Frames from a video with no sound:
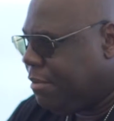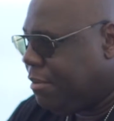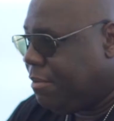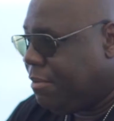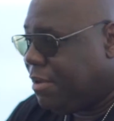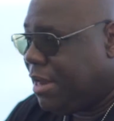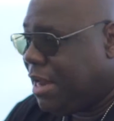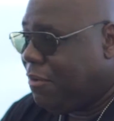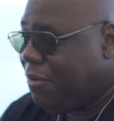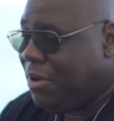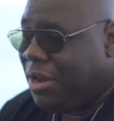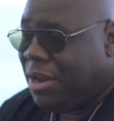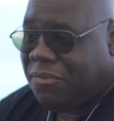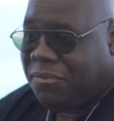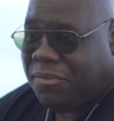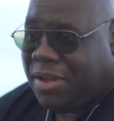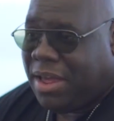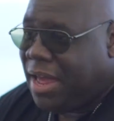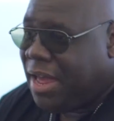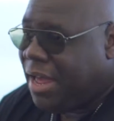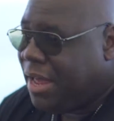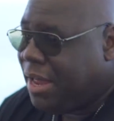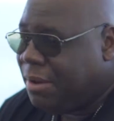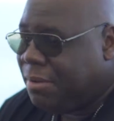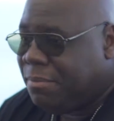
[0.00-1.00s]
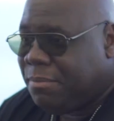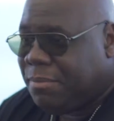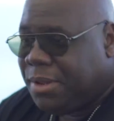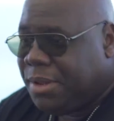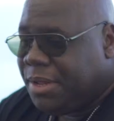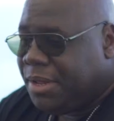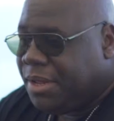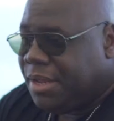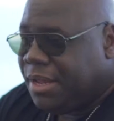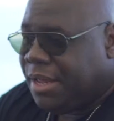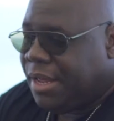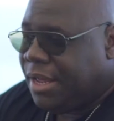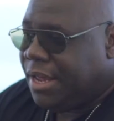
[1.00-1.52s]
Larry Levan,
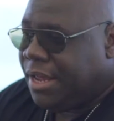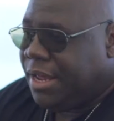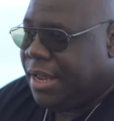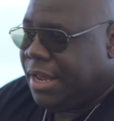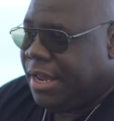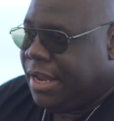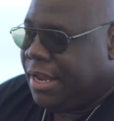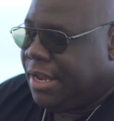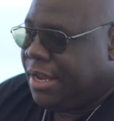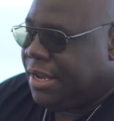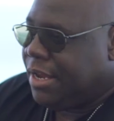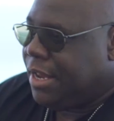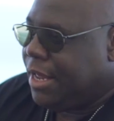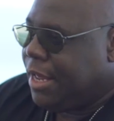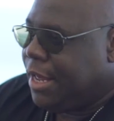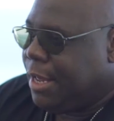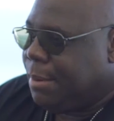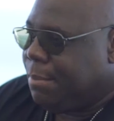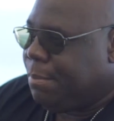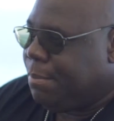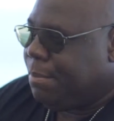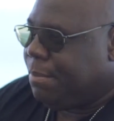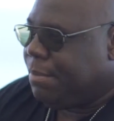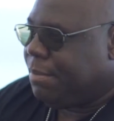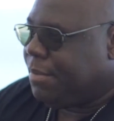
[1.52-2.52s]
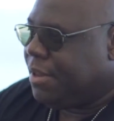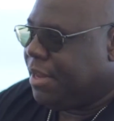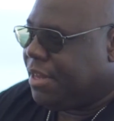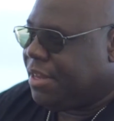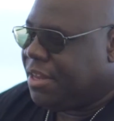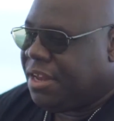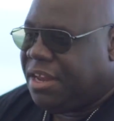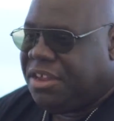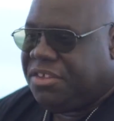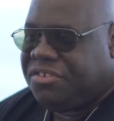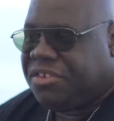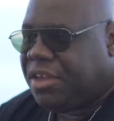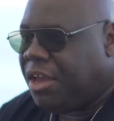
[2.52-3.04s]
and
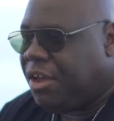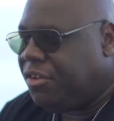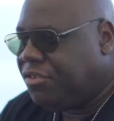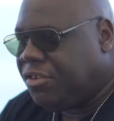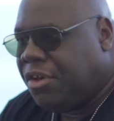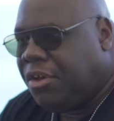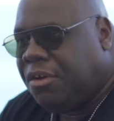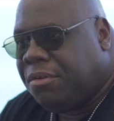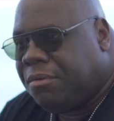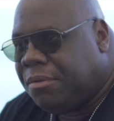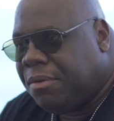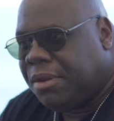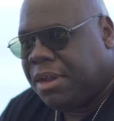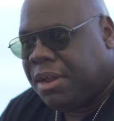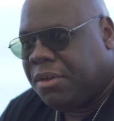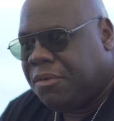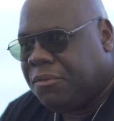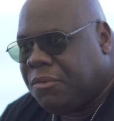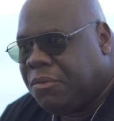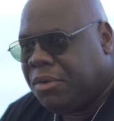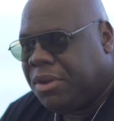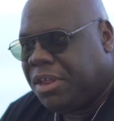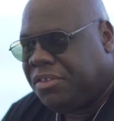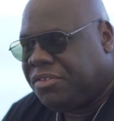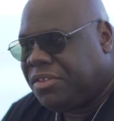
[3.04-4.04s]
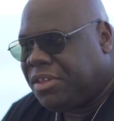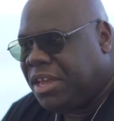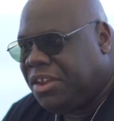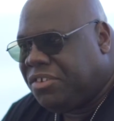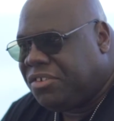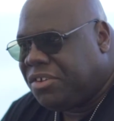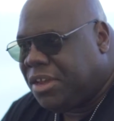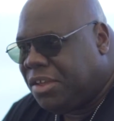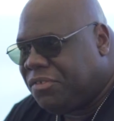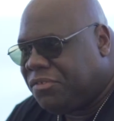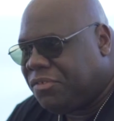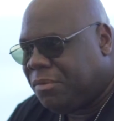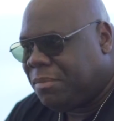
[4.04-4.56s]
the list goes on. All these
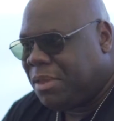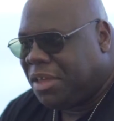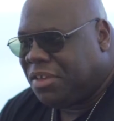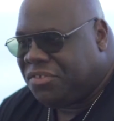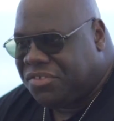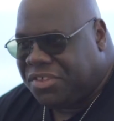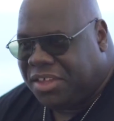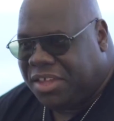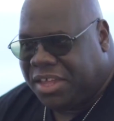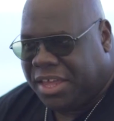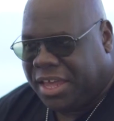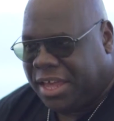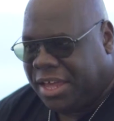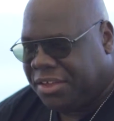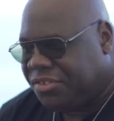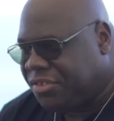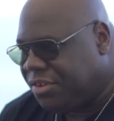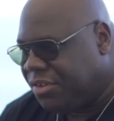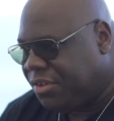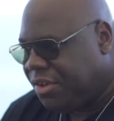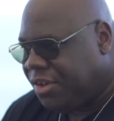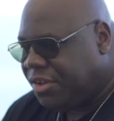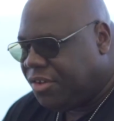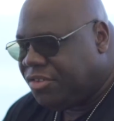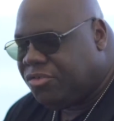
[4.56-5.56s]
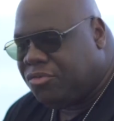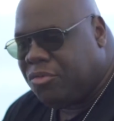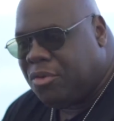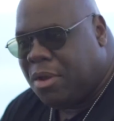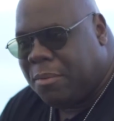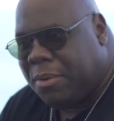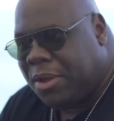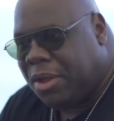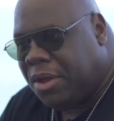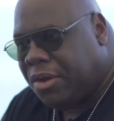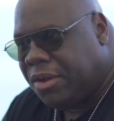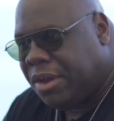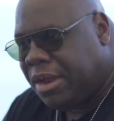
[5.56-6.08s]
DJs from yesteryear to where
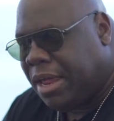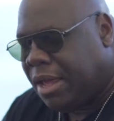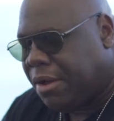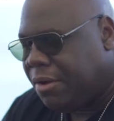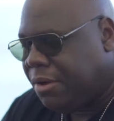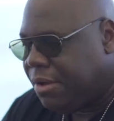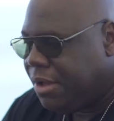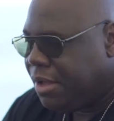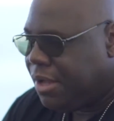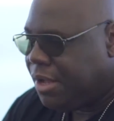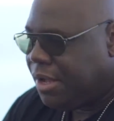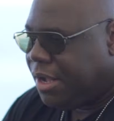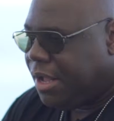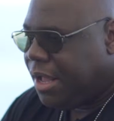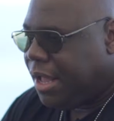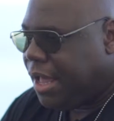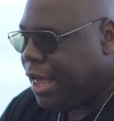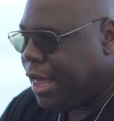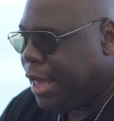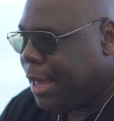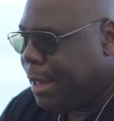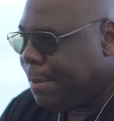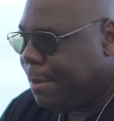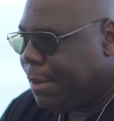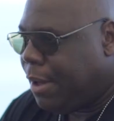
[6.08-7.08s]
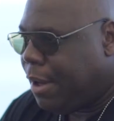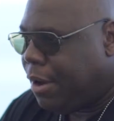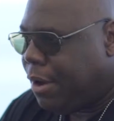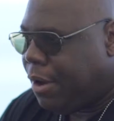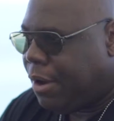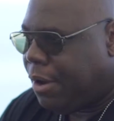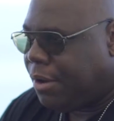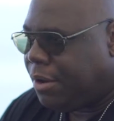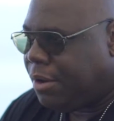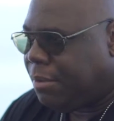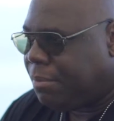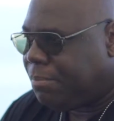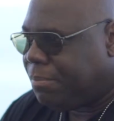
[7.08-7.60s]
we are now
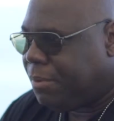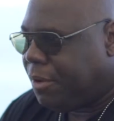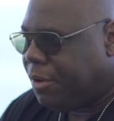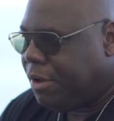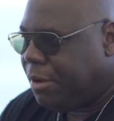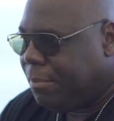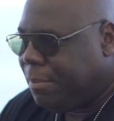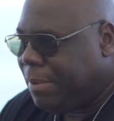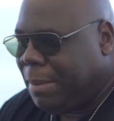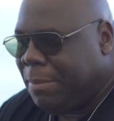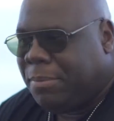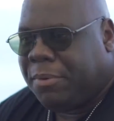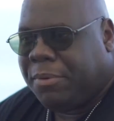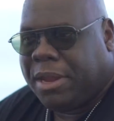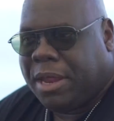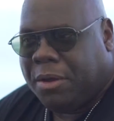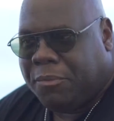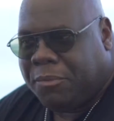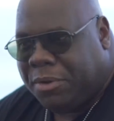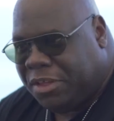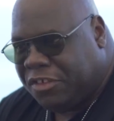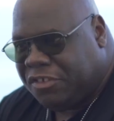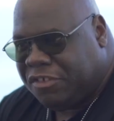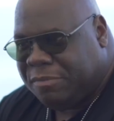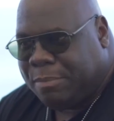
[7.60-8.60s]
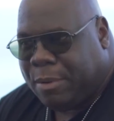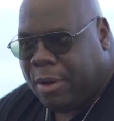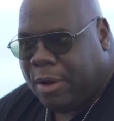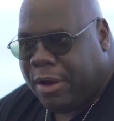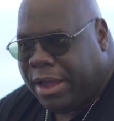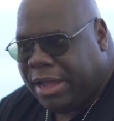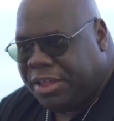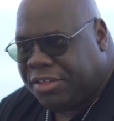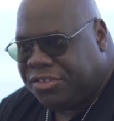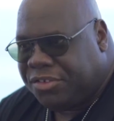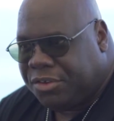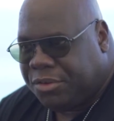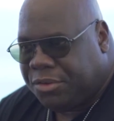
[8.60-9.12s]
are the people that we
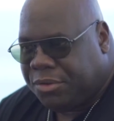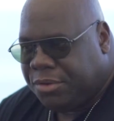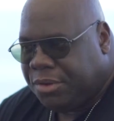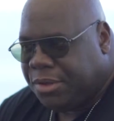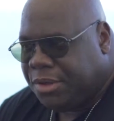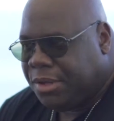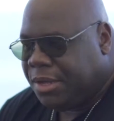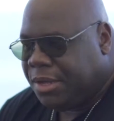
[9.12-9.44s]
inspire to,